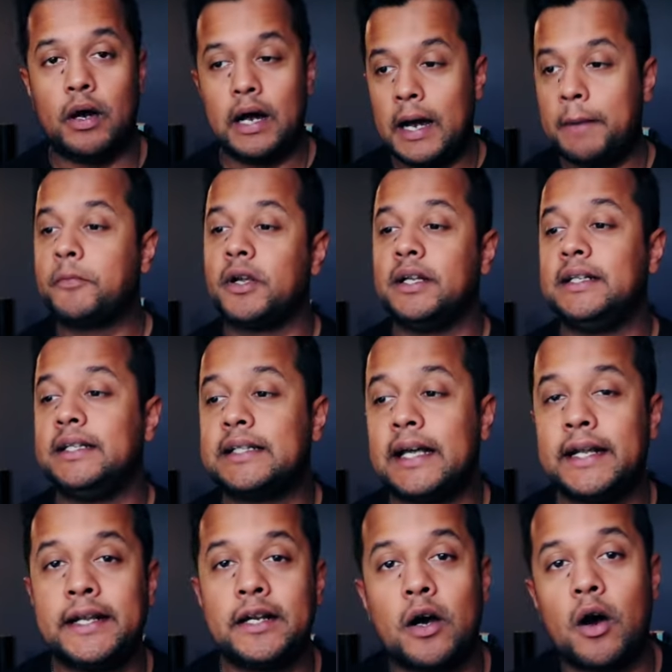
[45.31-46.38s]
I'm going to
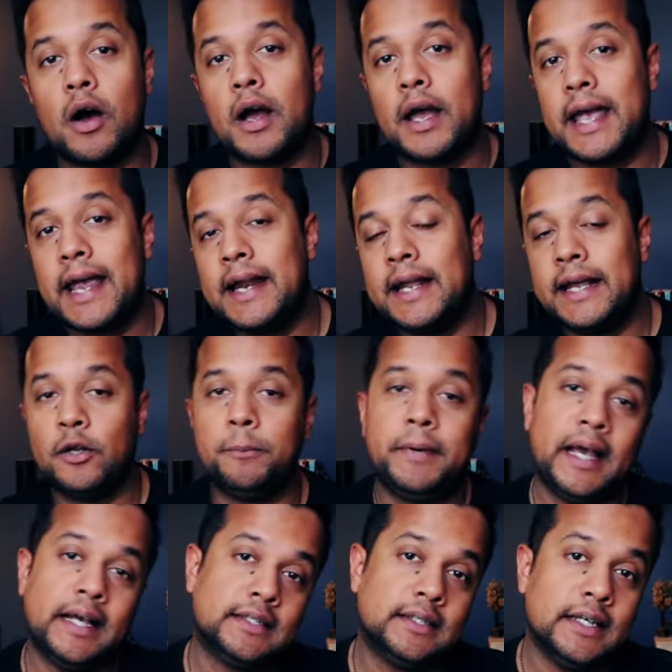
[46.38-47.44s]
design it in
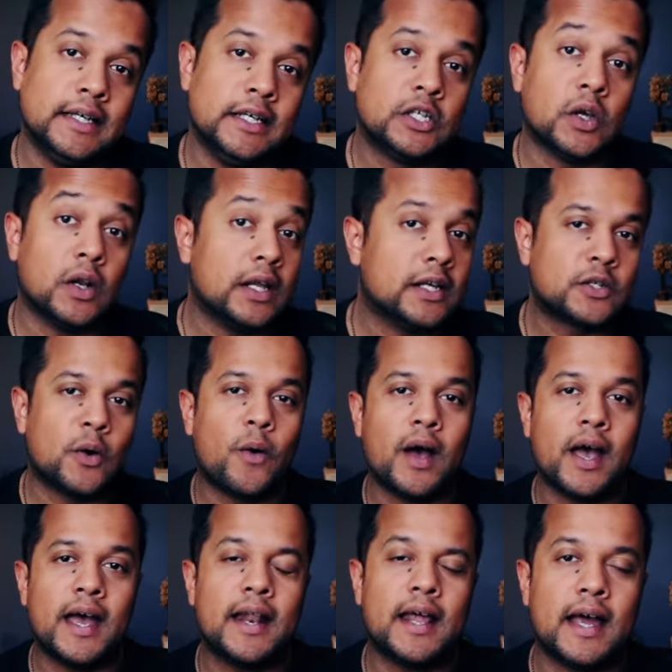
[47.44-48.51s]
Adobe X D, so let's go
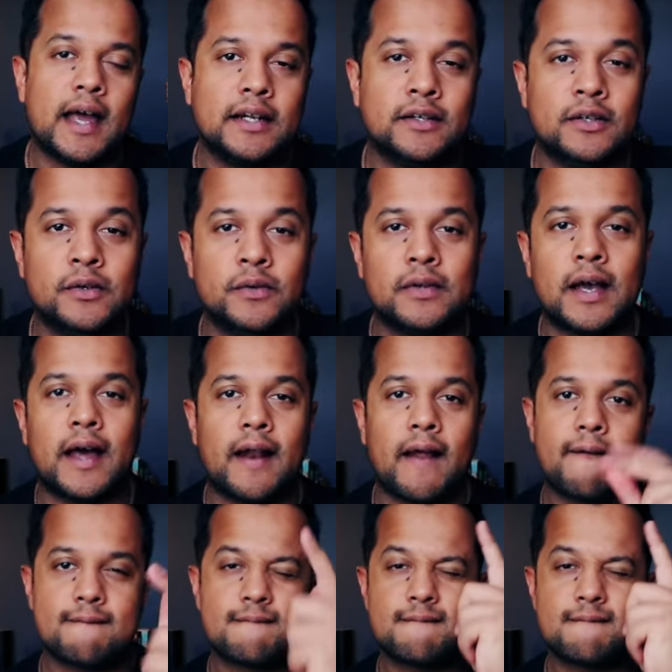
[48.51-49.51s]
ahead and do that.